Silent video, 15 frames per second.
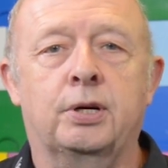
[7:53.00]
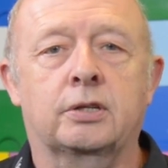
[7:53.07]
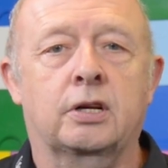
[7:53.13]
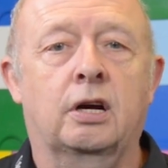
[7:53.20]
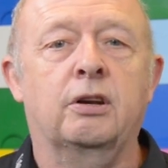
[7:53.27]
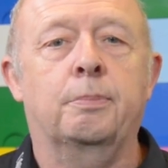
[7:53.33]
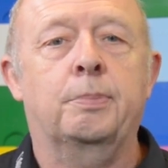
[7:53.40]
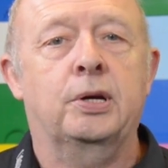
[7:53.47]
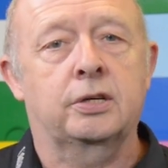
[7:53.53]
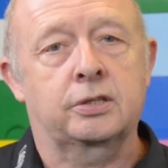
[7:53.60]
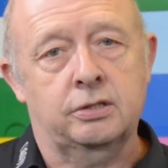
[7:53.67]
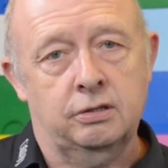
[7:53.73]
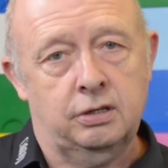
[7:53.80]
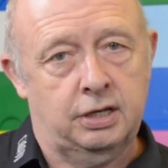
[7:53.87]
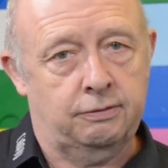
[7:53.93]
on a
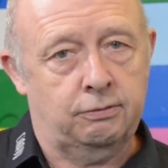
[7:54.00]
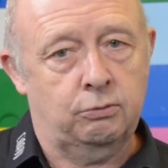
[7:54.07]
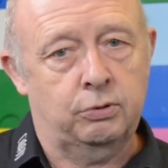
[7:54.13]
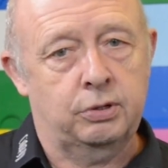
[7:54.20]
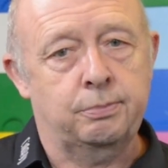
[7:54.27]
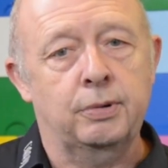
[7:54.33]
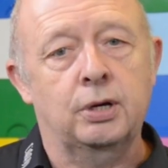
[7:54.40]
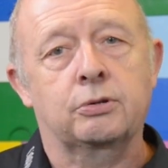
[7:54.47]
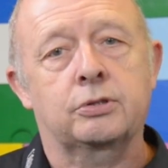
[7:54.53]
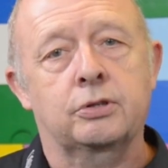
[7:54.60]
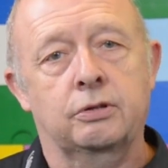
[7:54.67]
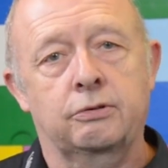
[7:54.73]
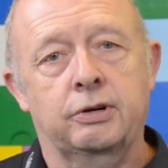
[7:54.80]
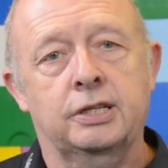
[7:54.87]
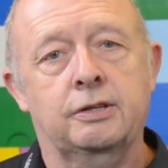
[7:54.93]
personal level with most
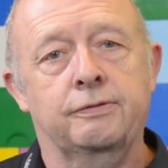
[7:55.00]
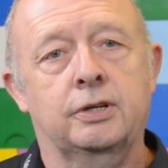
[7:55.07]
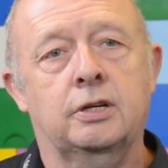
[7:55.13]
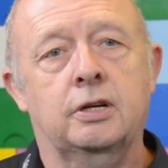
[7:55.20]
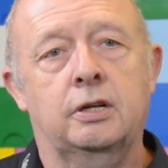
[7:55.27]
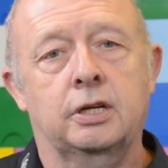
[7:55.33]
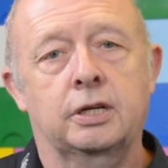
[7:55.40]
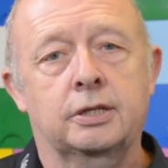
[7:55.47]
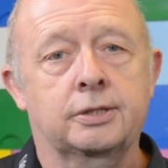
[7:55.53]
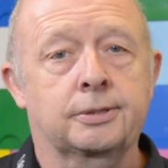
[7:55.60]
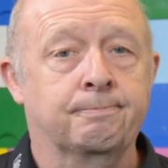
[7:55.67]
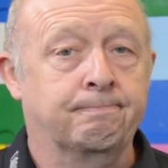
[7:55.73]
of the rest of our colleagues.